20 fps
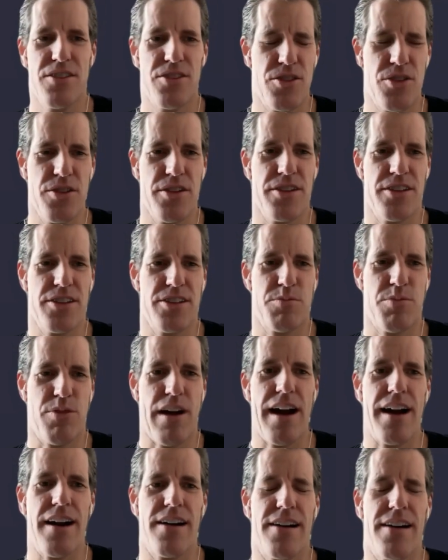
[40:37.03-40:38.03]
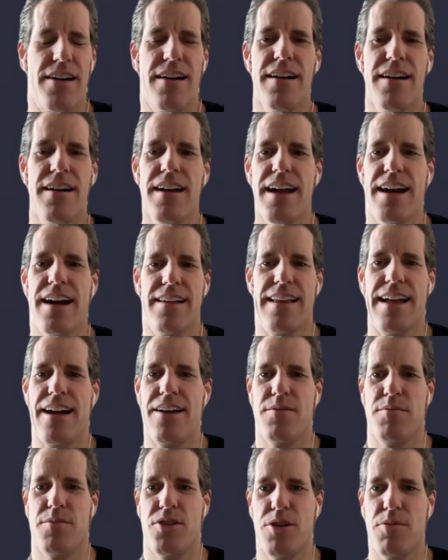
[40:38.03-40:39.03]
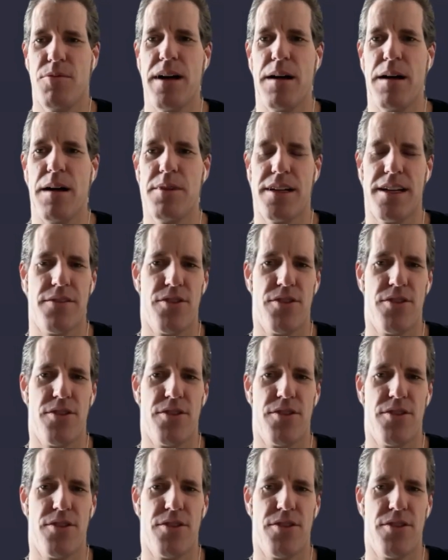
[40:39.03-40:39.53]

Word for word: two years prior and allow them to go public